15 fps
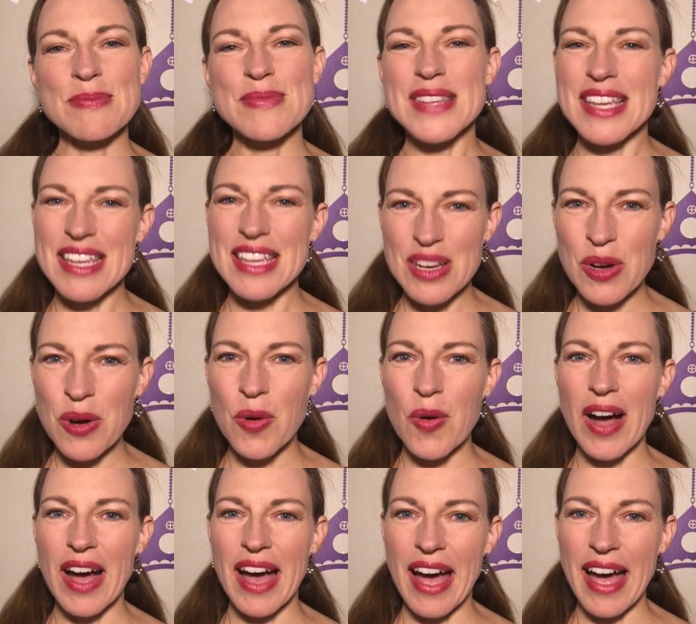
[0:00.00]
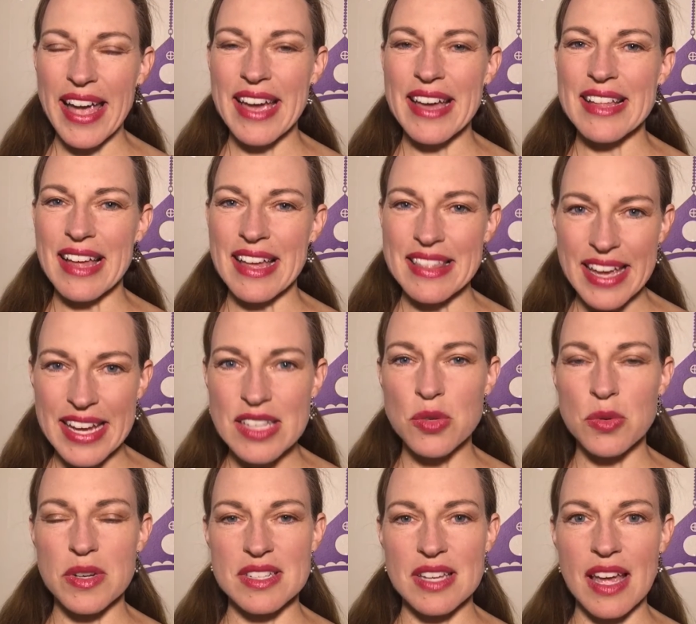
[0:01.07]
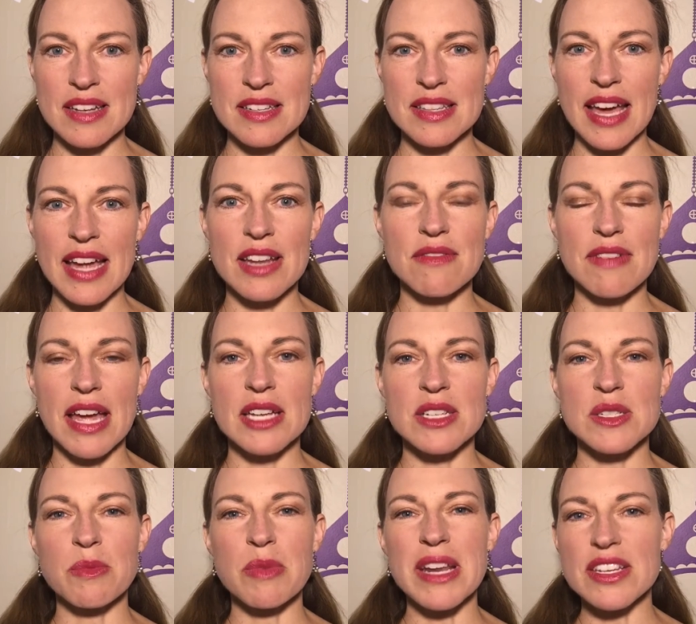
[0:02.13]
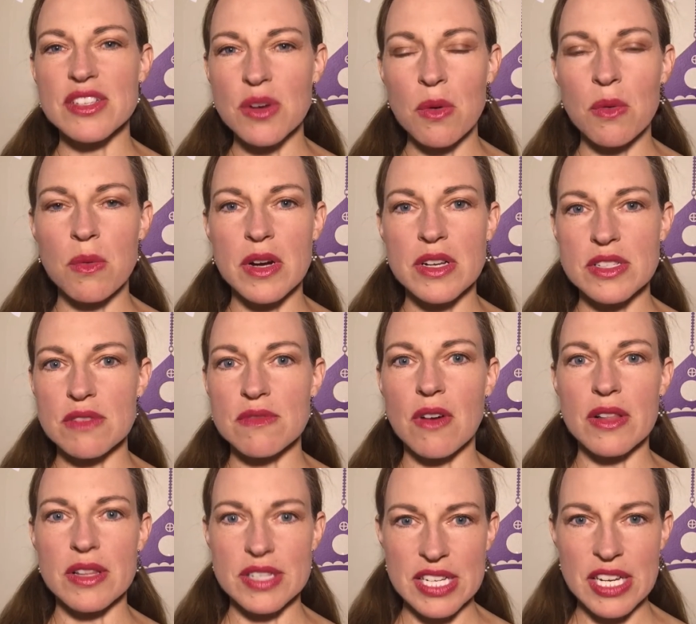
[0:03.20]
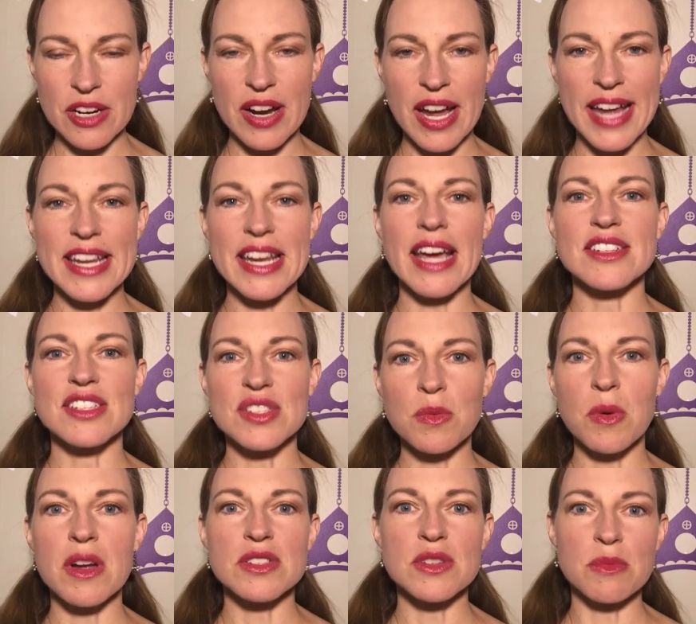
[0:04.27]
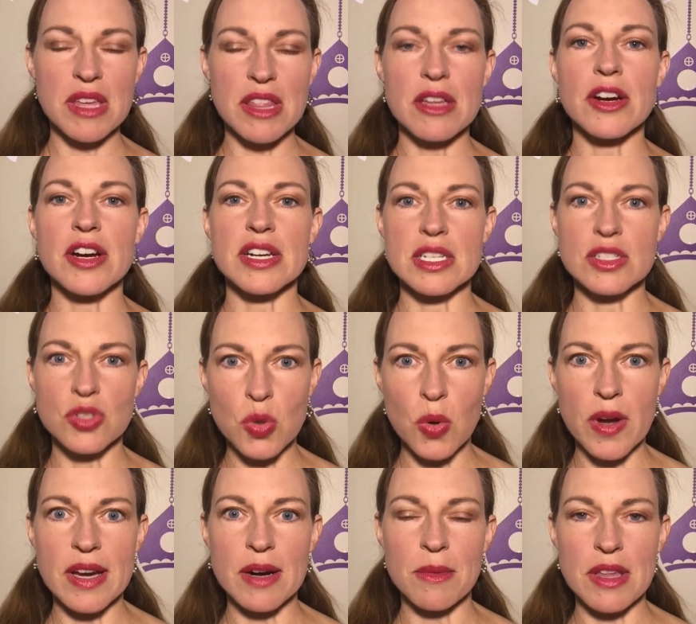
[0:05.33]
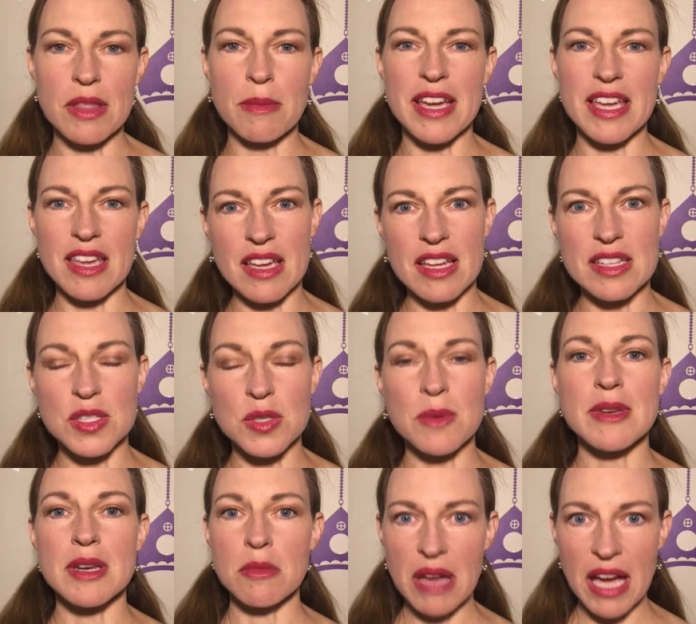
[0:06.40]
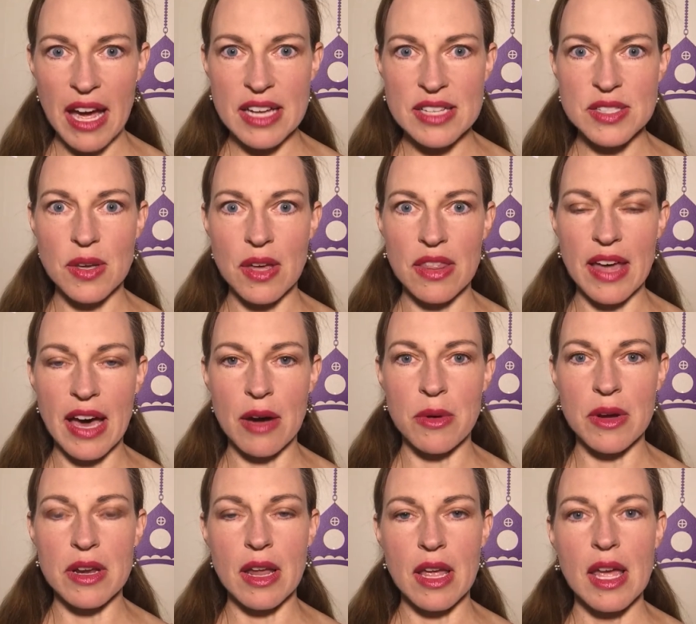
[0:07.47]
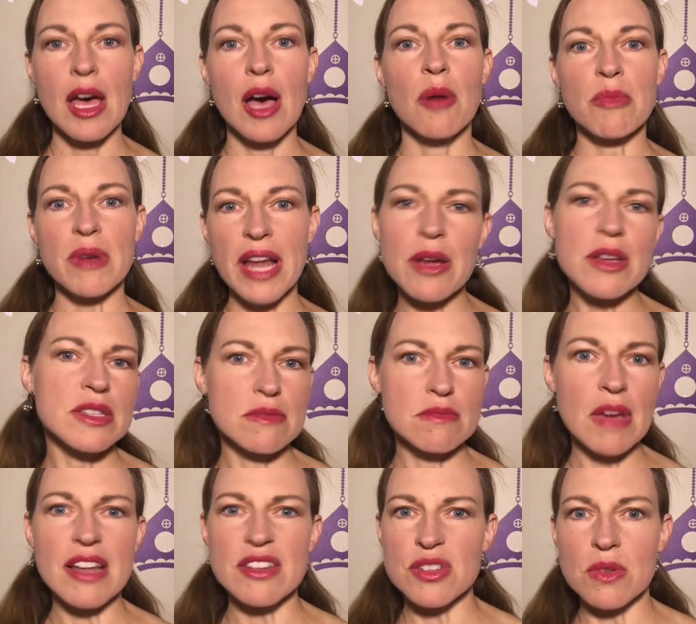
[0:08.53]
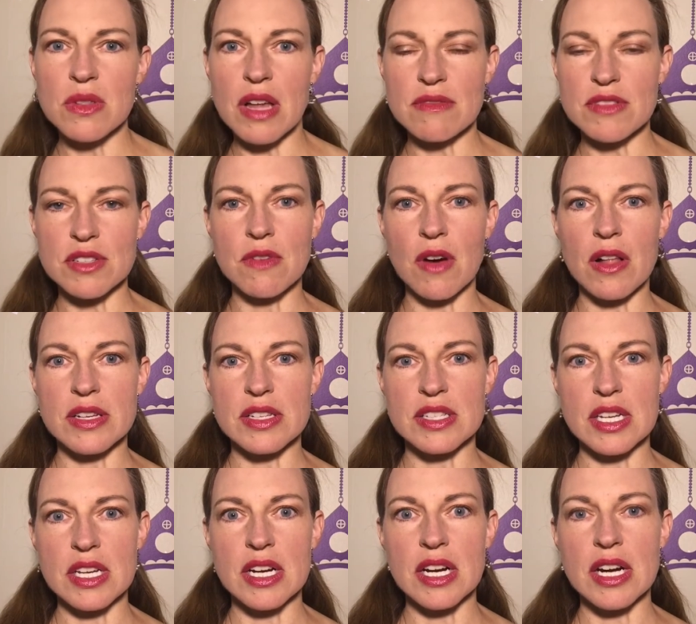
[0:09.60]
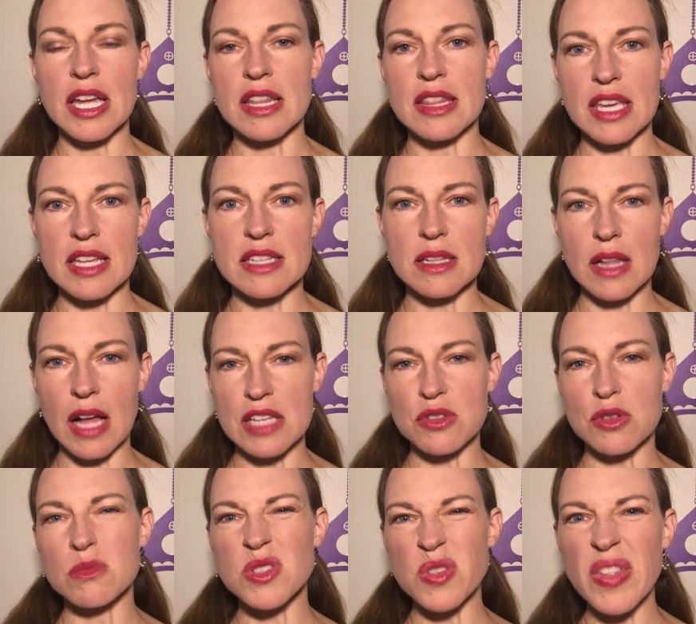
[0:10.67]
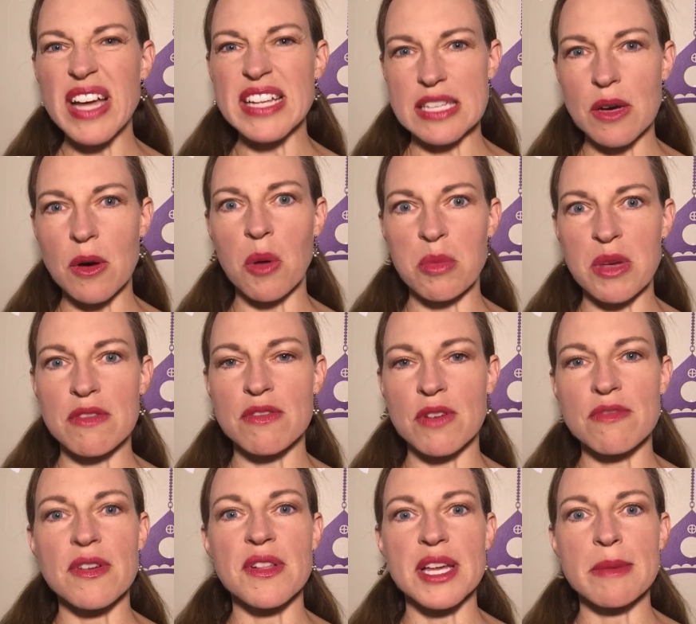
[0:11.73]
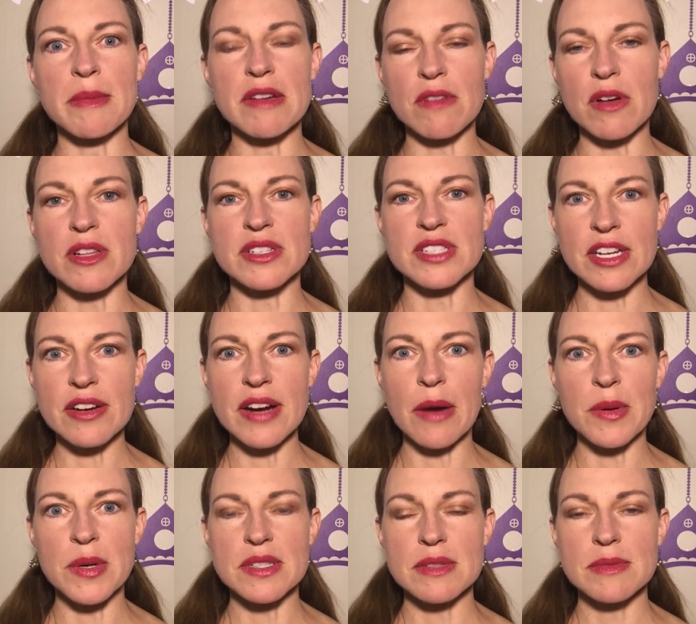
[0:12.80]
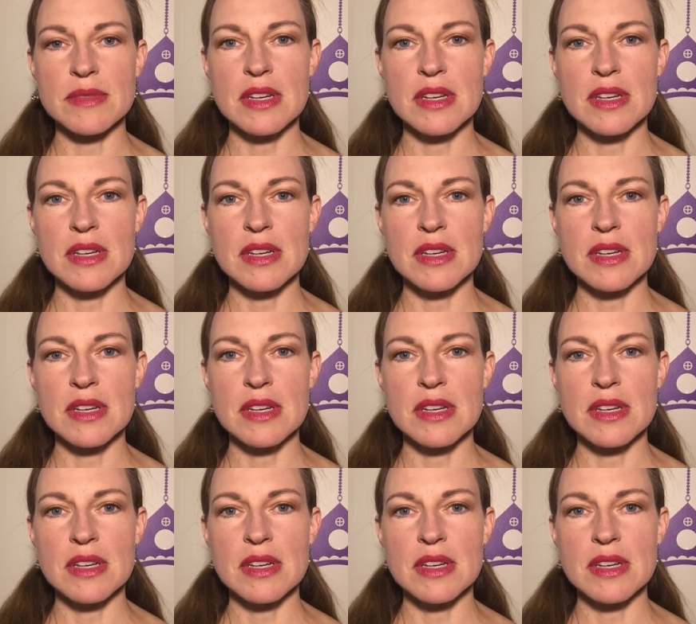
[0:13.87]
you know, I like to attend that event, but I don't want to volunteer at it. I just want to be there and enjoy it with my kids. So I'm going to pass on that one, but I do love to volunteer in the kids' classroom, so that's how I'll be fulfilling my volunteer hours.